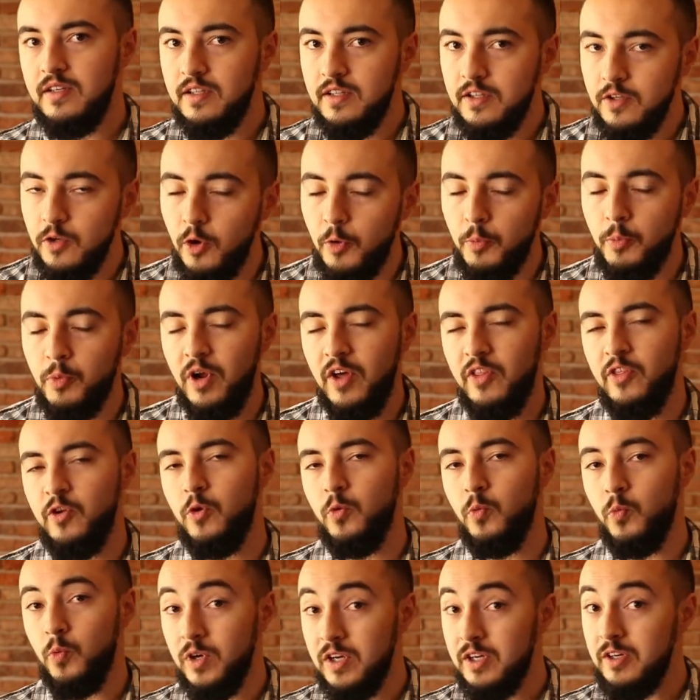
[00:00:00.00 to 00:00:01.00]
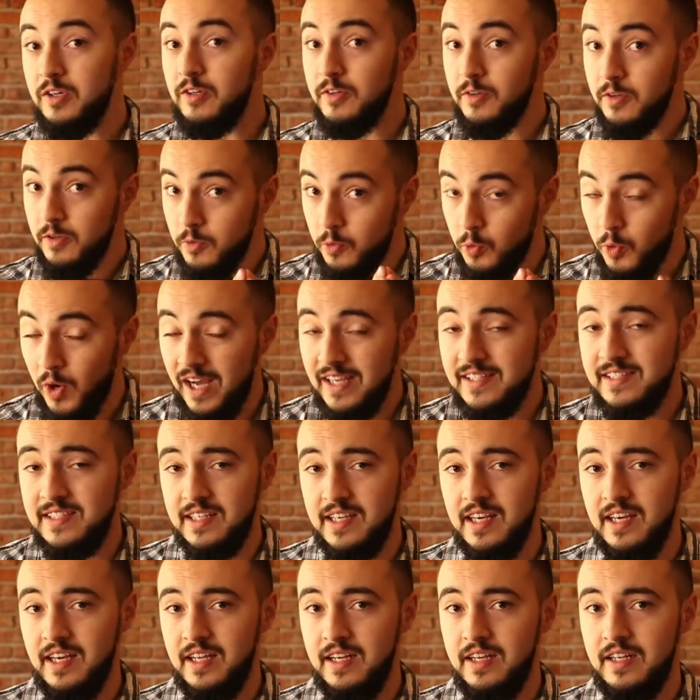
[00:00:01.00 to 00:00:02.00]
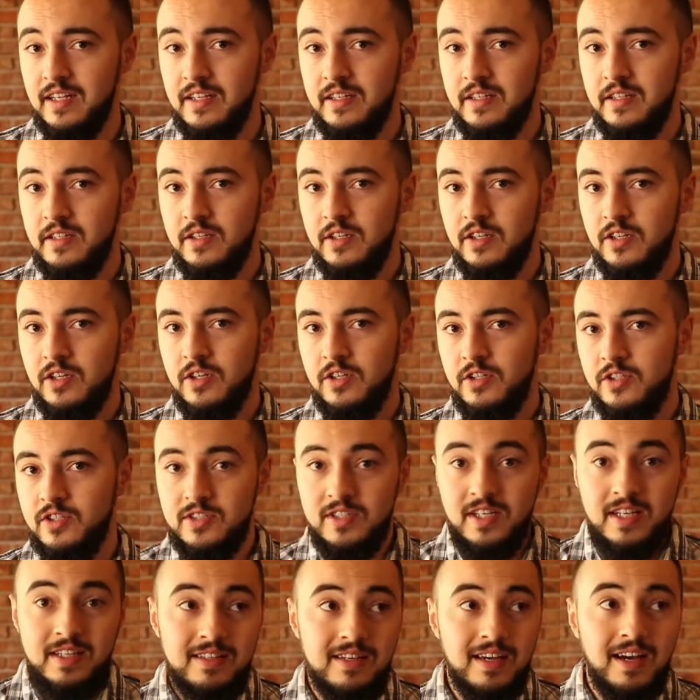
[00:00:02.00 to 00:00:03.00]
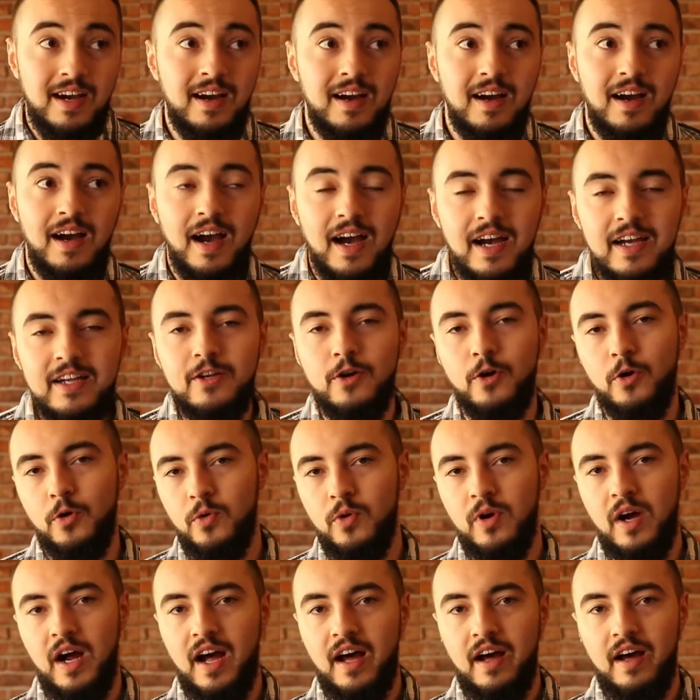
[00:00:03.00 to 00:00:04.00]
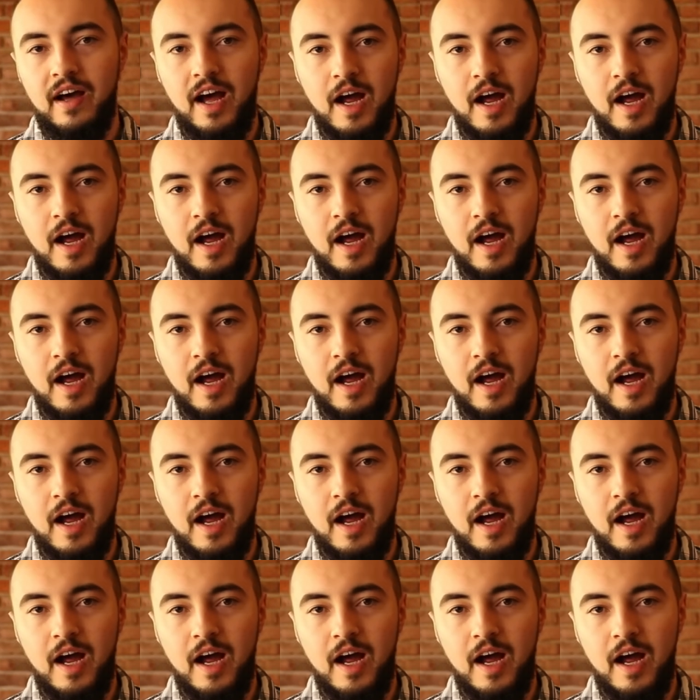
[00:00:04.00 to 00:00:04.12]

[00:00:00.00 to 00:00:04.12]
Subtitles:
"Your brother will rise again," she said, "Yeah, I know.